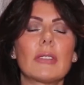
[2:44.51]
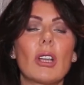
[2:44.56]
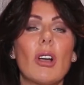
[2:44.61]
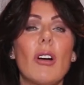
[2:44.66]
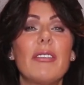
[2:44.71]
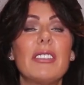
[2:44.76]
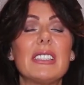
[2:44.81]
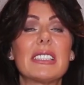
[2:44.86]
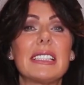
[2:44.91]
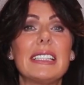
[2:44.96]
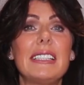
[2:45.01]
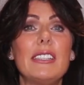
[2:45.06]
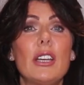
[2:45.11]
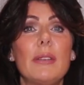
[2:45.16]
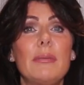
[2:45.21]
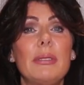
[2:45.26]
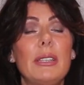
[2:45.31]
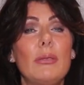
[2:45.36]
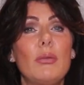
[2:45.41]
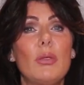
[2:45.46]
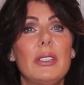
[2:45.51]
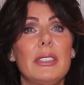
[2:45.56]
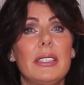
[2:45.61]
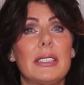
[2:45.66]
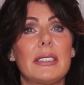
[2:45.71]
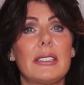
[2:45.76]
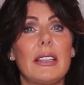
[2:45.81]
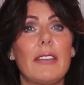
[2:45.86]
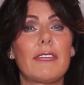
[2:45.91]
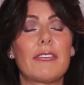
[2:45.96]
Obviously, nobody
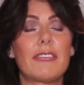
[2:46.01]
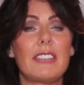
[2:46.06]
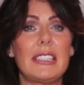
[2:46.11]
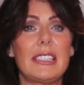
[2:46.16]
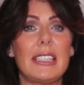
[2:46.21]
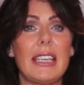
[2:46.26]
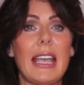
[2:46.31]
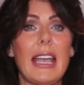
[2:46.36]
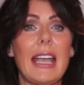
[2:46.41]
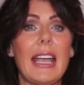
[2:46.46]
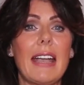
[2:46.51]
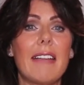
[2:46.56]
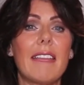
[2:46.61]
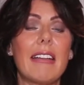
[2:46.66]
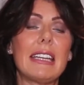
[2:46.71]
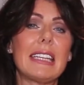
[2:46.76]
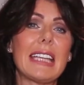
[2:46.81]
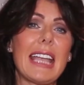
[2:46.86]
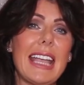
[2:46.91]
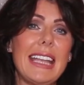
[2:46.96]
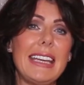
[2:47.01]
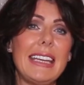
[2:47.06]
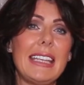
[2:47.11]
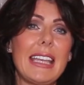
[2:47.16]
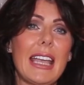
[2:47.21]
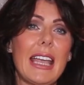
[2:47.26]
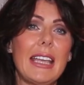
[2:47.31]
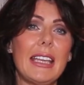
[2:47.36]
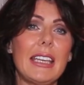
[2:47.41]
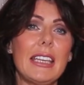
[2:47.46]
wants frizzy hair at
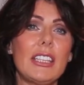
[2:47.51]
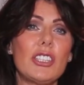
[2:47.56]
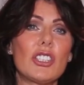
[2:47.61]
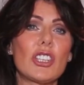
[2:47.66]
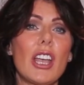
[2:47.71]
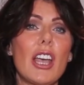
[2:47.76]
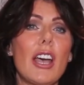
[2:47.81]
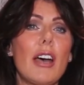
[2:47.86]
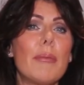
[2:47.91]
any age,